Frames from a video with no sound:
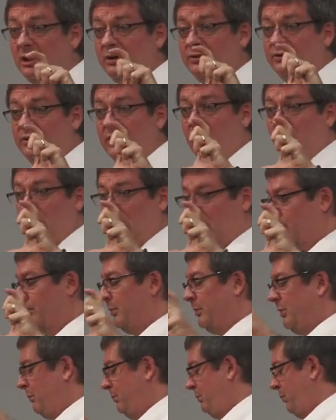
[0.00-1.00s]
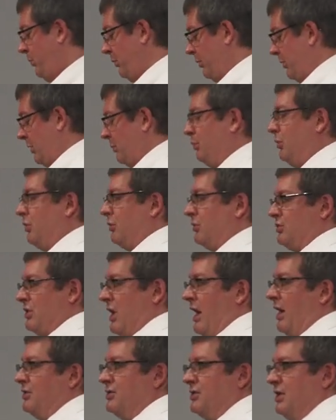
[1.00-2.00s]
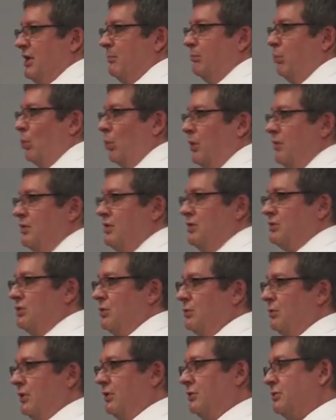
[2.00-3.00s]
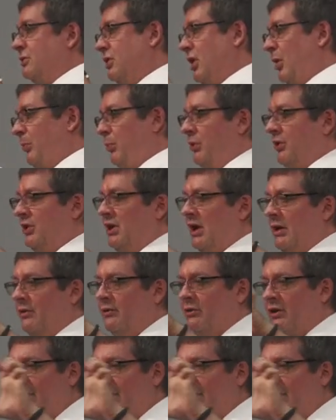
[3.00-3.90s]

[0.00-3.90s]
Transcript: So from a pure computer science standpoint, these two things are coupled together